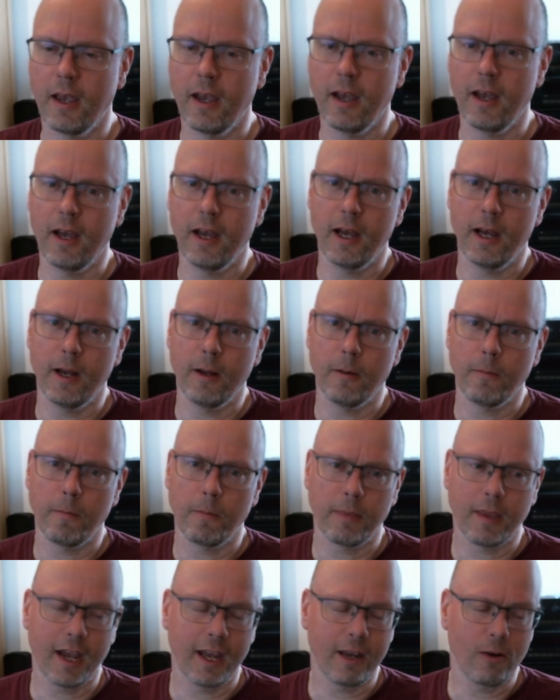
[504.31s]

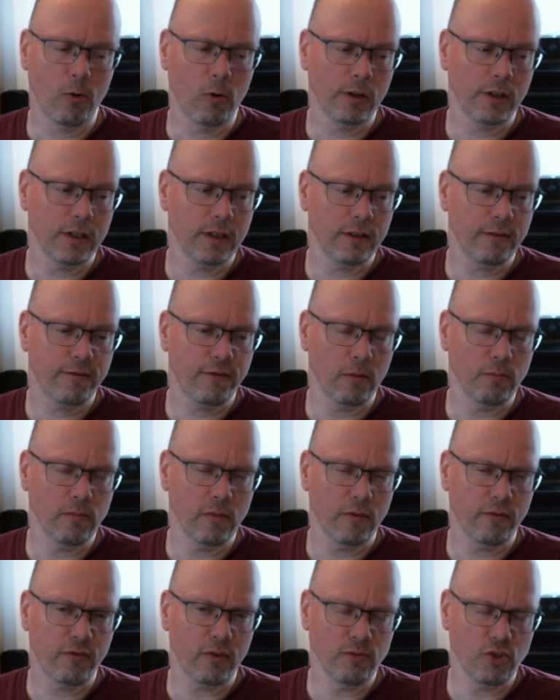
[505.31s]
I ordered
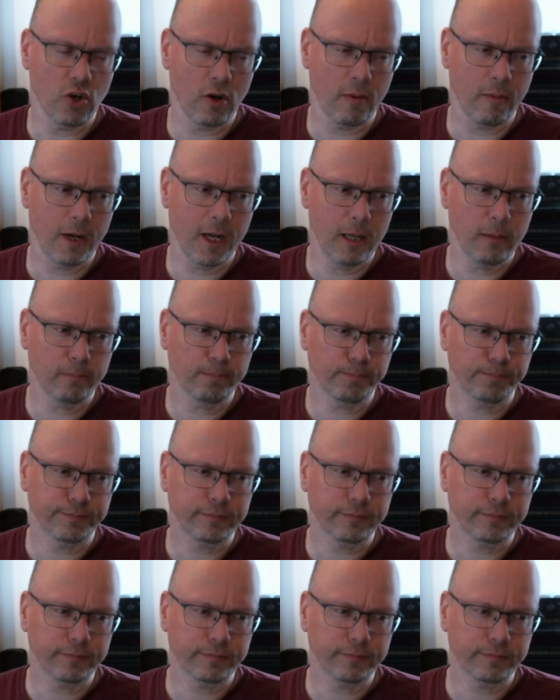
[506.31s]
from Germany